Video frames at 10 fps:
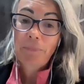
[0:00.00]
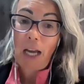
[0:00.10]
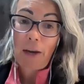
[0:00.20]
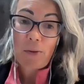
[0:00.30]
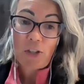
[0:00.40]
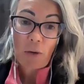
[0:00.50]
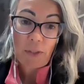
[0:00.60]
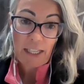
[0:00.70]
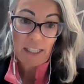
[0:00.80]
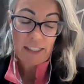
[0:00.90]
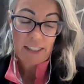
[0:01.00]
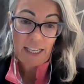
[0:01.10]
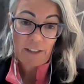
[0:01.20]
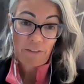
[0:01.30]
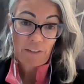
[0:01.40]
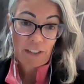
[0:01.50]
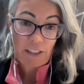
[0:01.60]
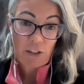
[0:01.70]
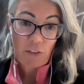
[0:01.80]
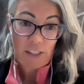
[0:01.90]
I was already eating 10 to 15
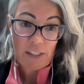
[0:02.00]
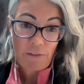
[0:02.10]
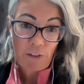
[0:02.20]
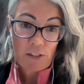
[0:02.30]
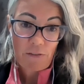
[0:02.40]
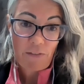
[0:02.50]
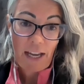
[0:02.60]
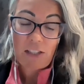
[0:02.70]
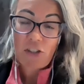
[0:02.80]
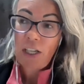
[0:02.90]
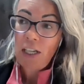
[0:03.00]
servings of fruits and veg.